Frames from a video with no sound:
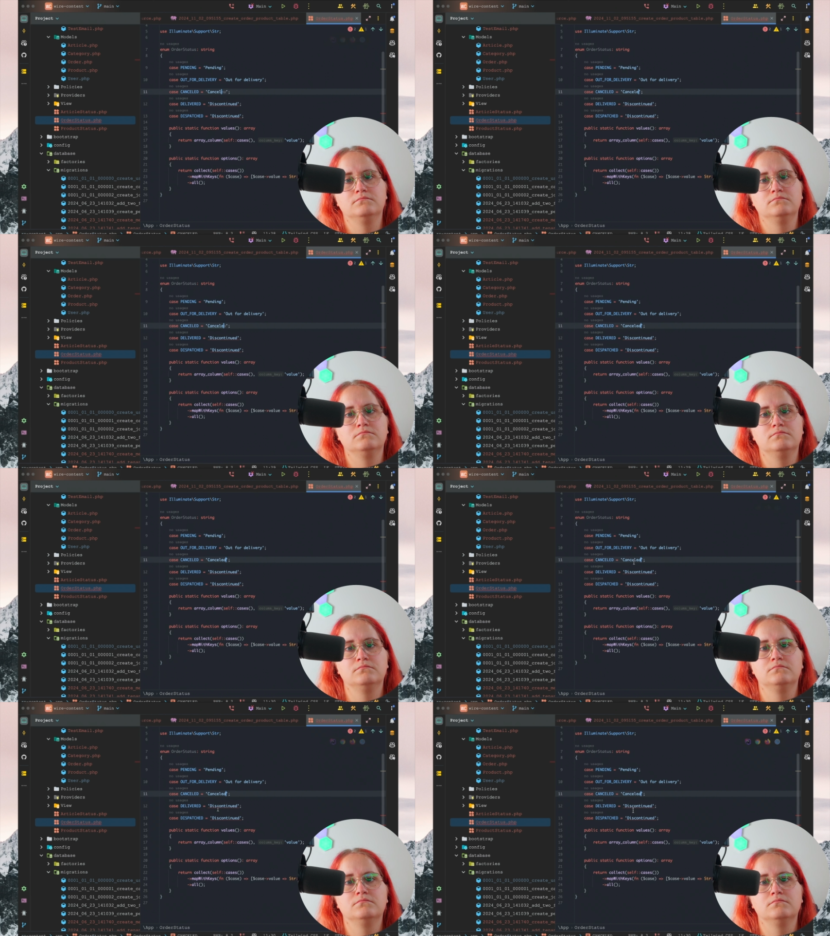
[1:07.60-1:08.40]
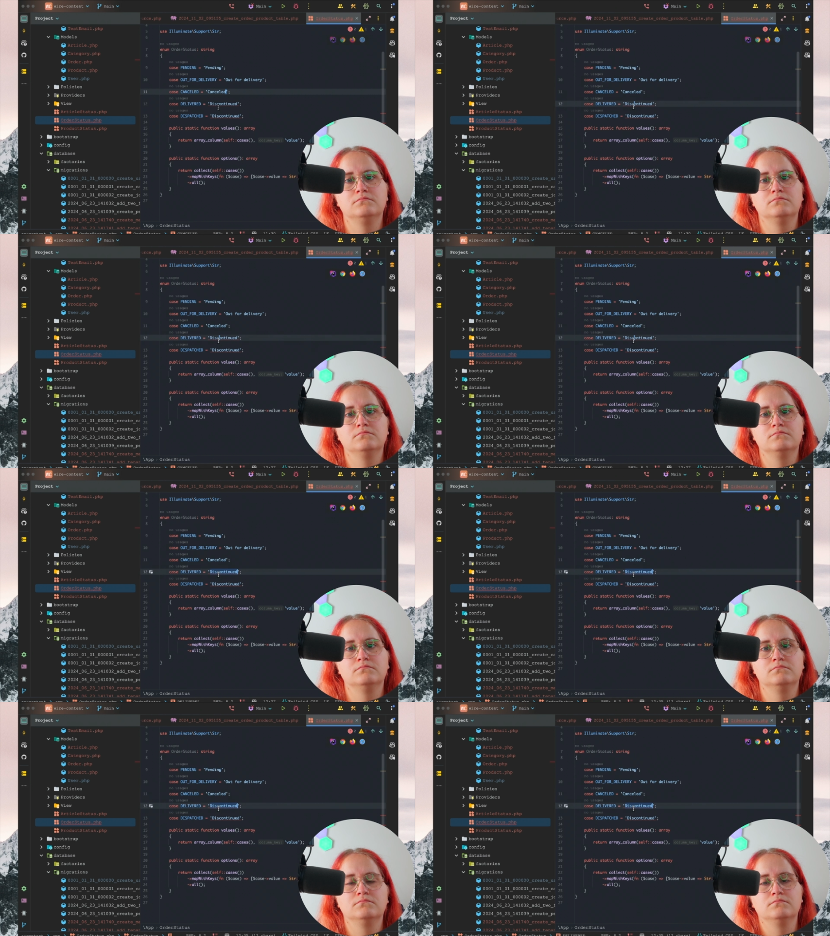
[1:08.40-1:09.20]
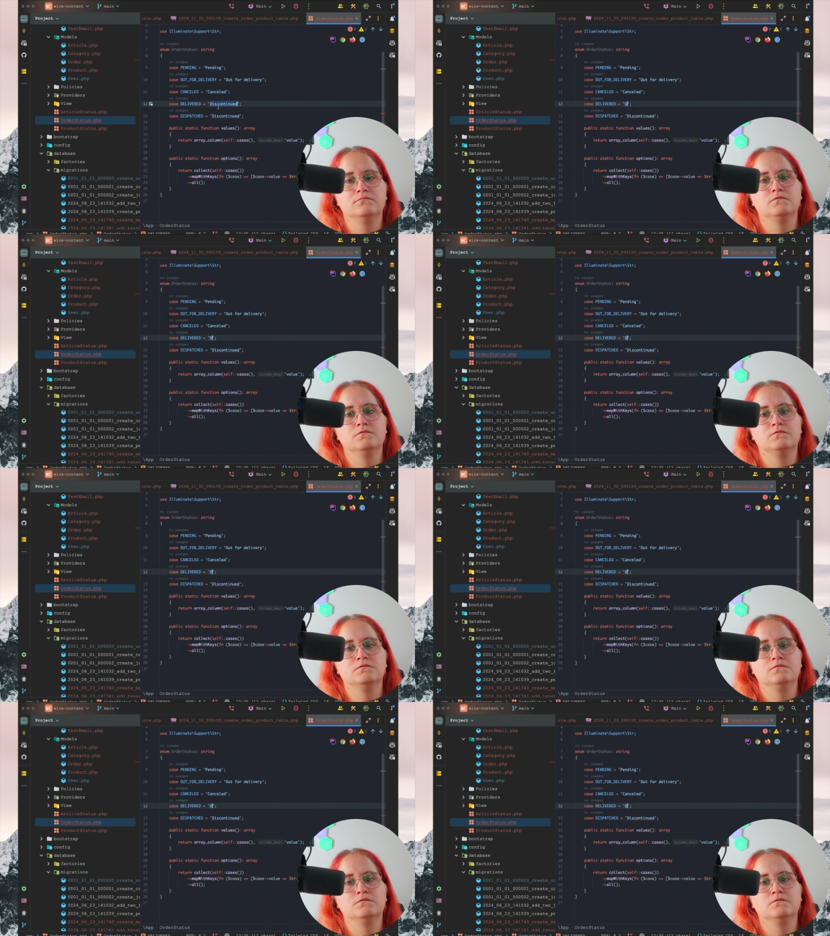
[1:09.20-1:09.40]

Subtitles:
Nothing is said.